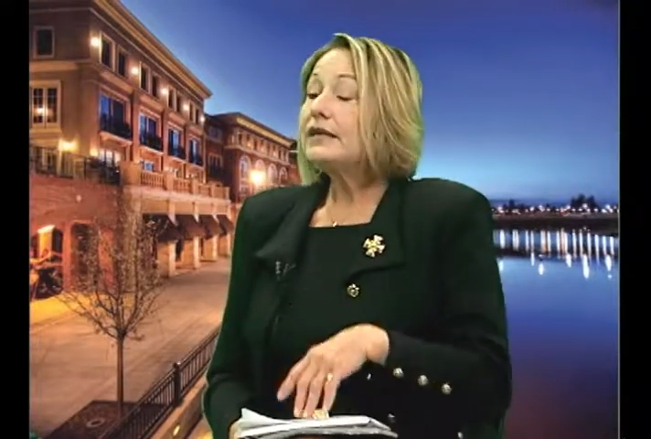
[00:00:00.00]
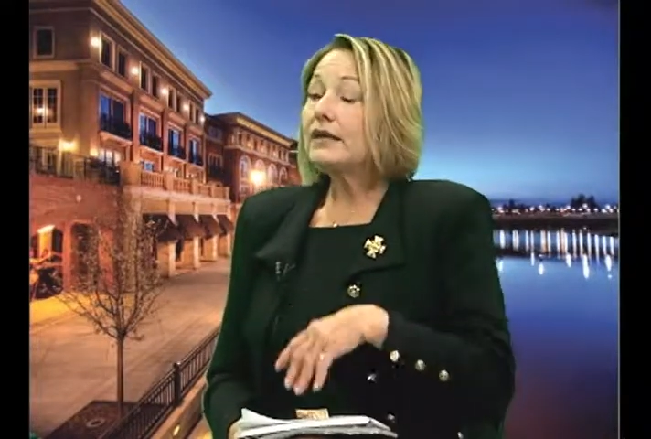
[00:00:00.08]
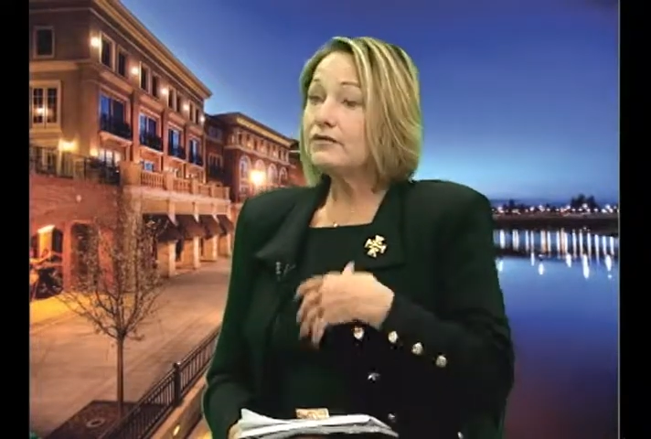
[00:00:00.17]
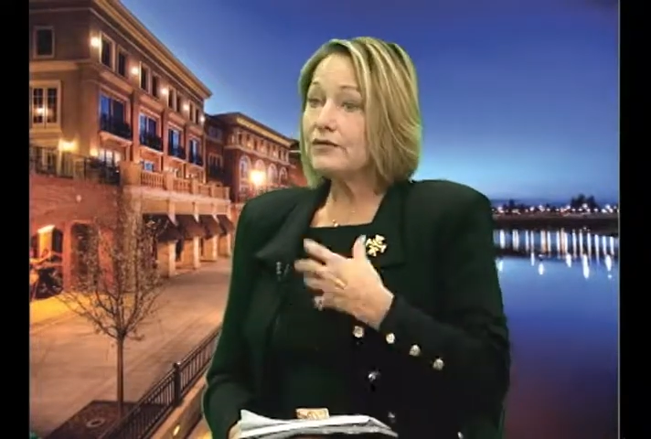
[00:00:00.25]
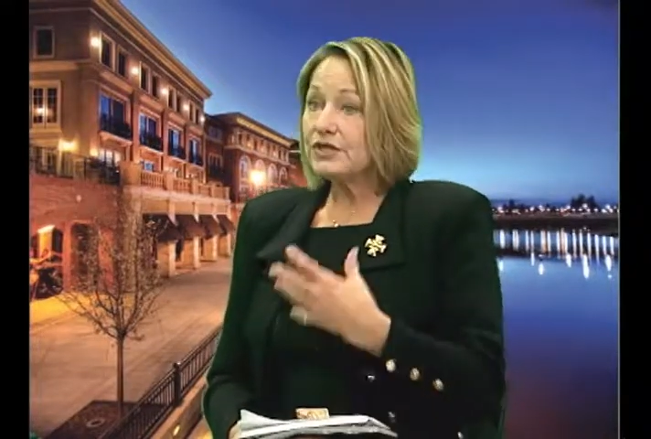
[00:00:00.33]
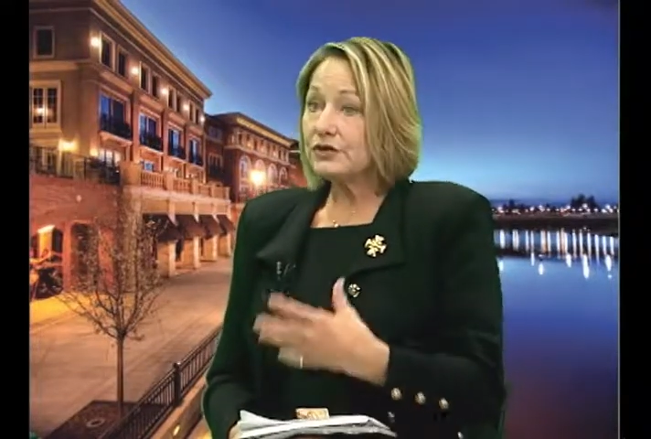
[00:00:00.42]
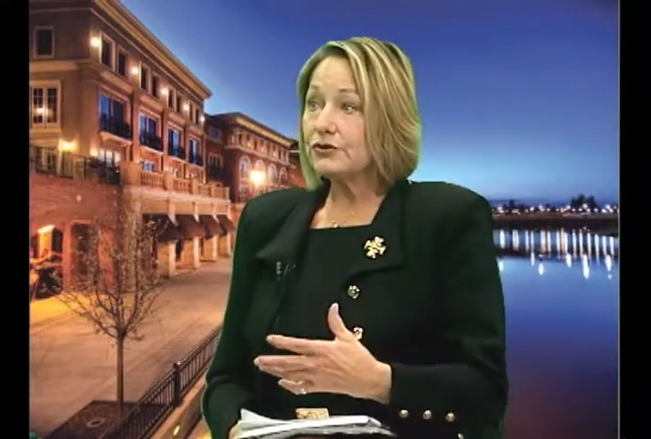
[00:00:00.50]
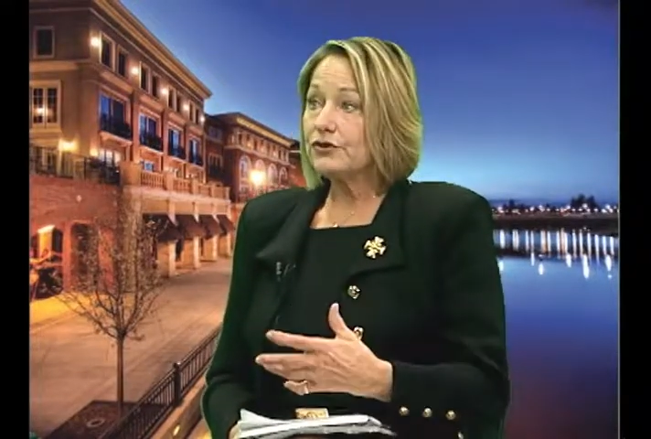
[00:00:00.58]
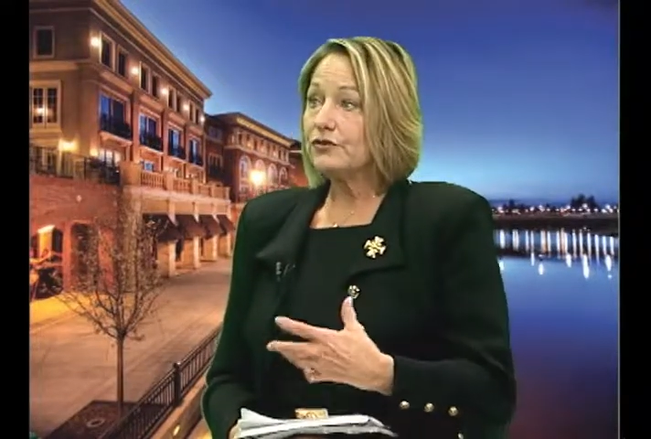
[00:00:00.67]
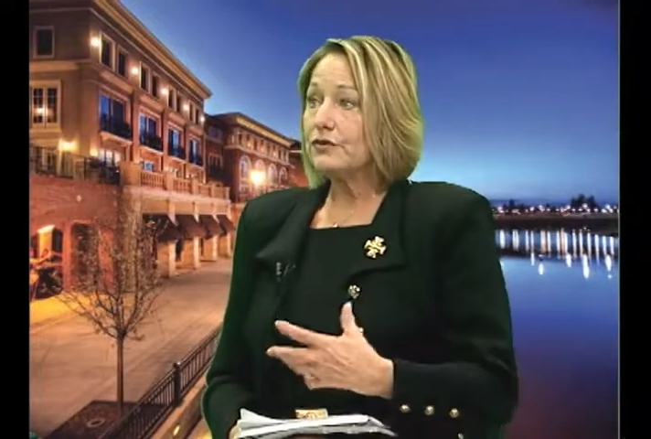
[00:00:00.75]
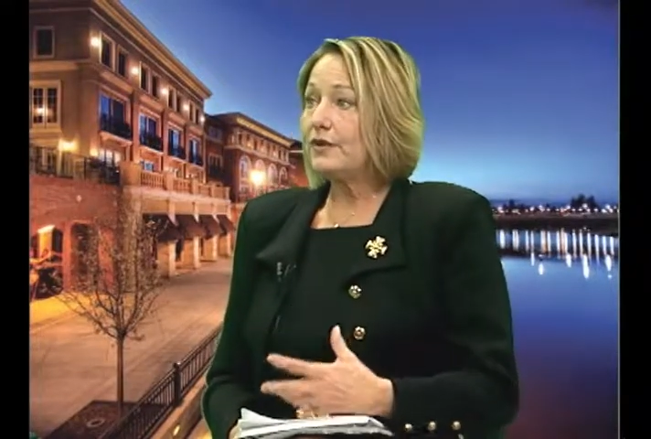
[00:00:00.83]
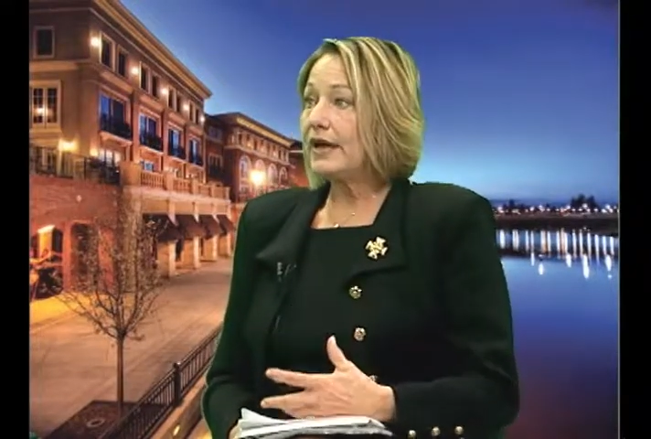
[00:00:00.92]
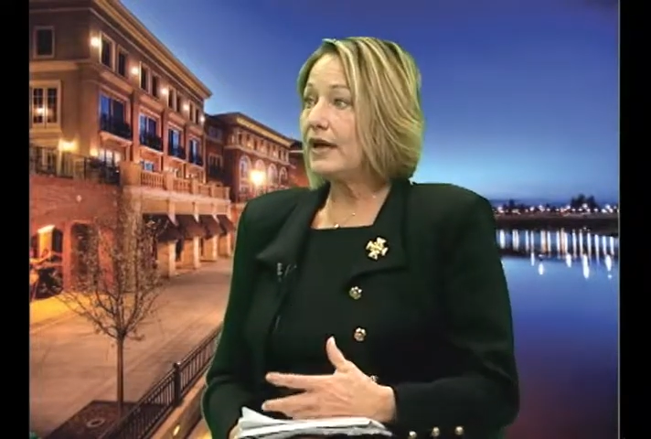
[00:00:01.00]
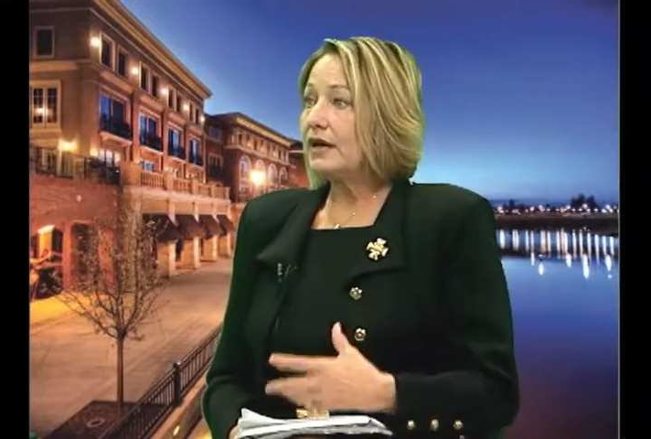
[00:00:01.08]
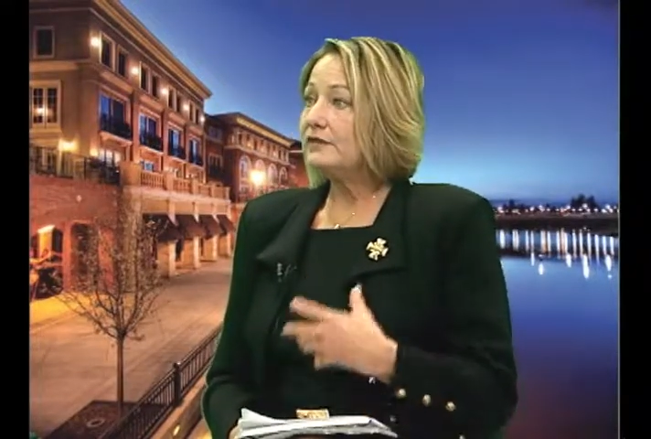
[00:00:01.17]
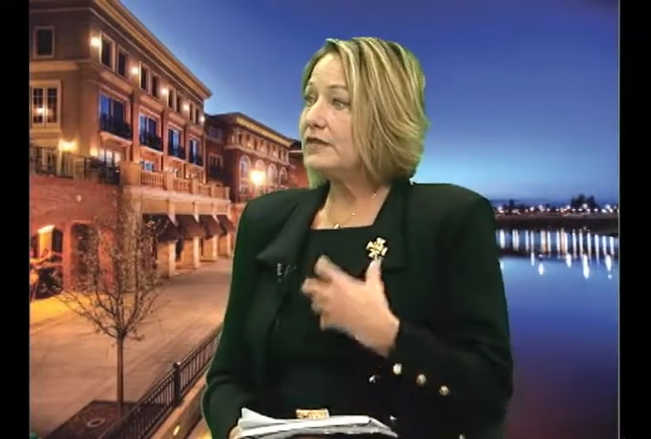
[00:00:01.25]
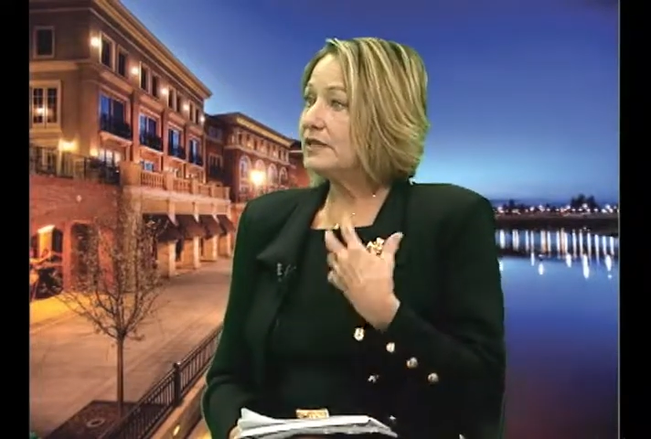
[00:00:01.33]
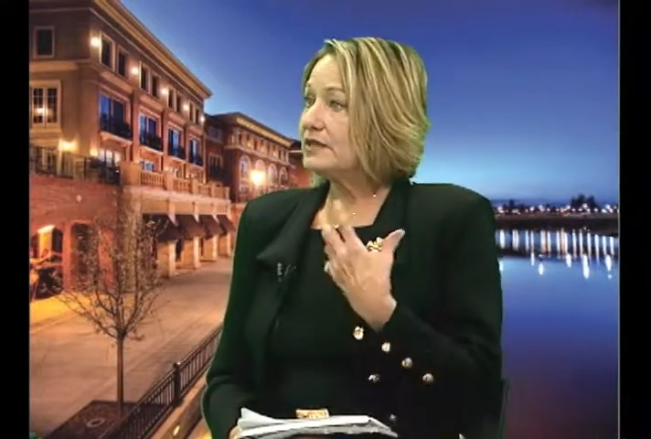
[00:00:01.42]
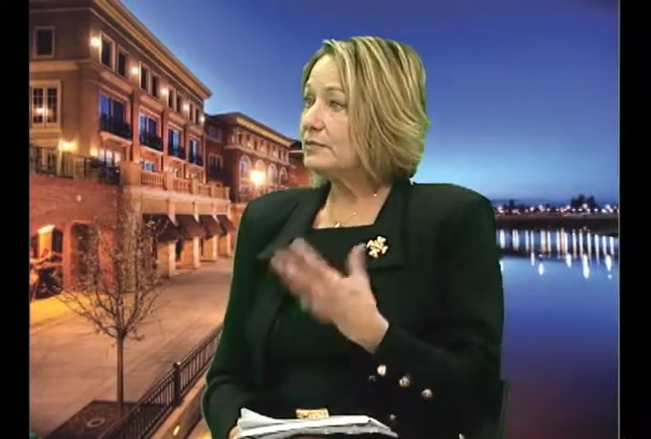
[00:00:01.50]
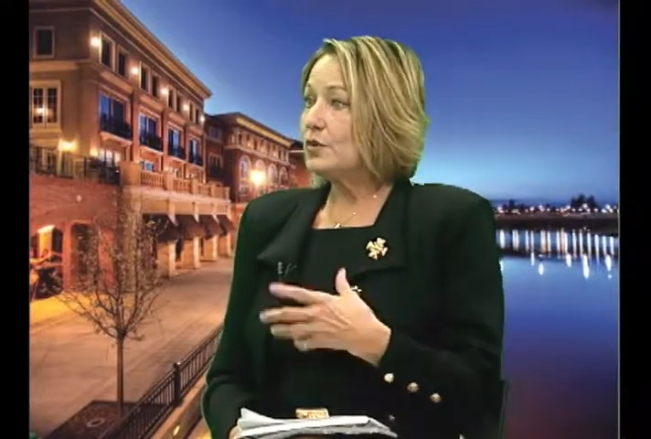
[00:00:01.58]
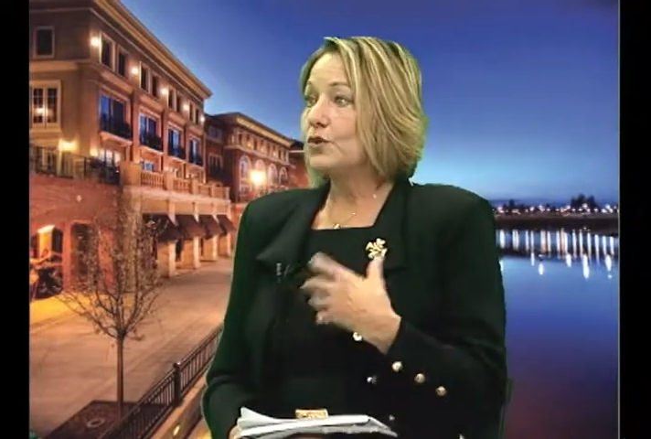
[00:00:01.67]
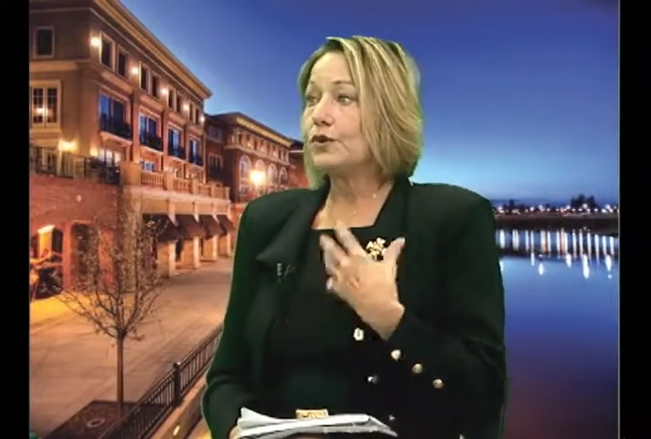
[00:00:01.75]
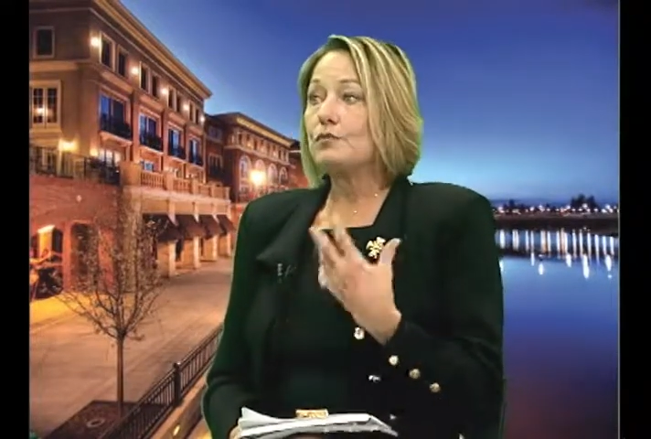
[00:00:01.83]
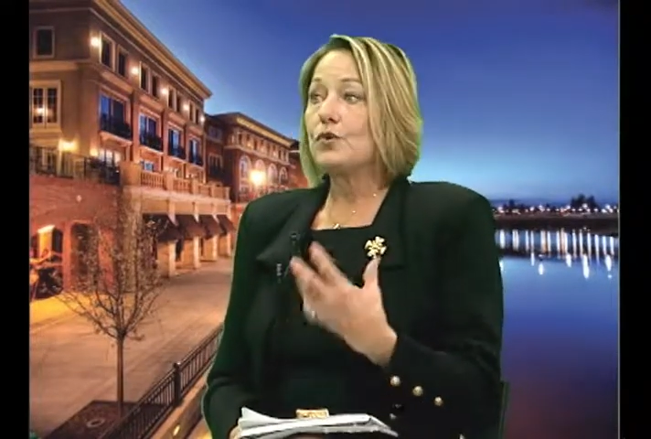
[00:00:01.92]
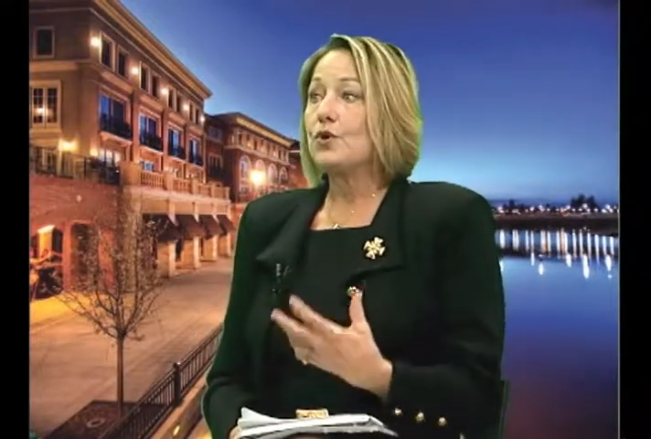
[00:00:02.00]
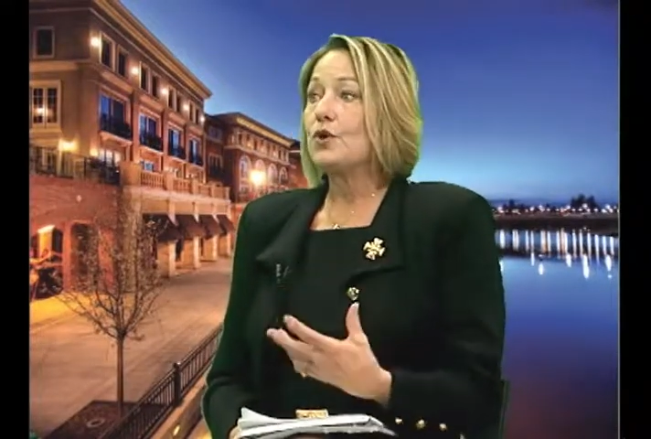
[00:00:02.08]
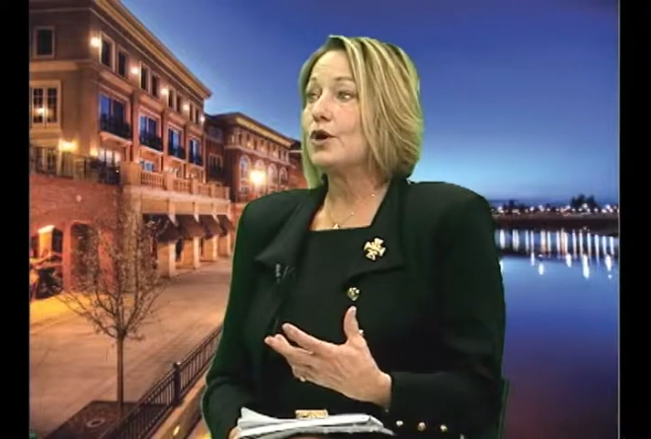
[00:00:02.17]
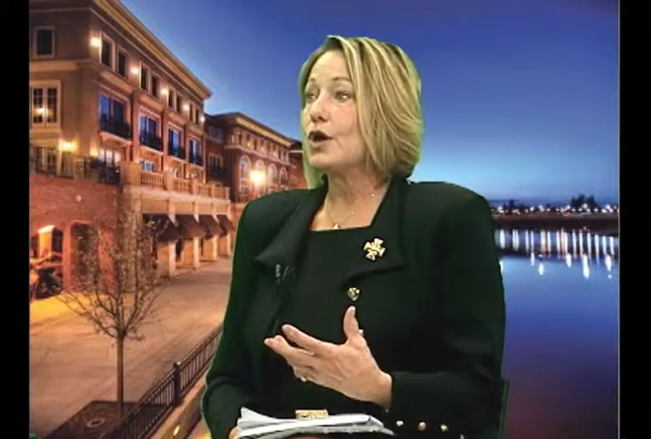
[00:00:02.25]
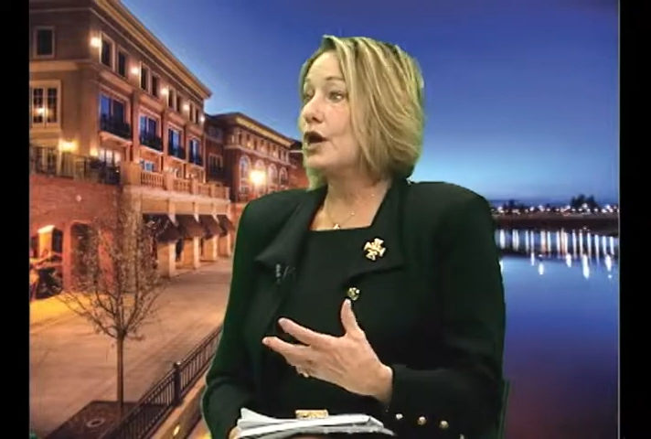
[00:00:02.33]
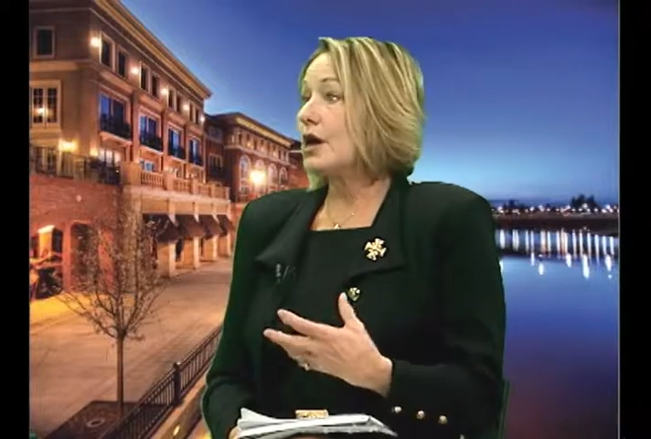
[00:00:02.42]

Every surgery you have takes more and more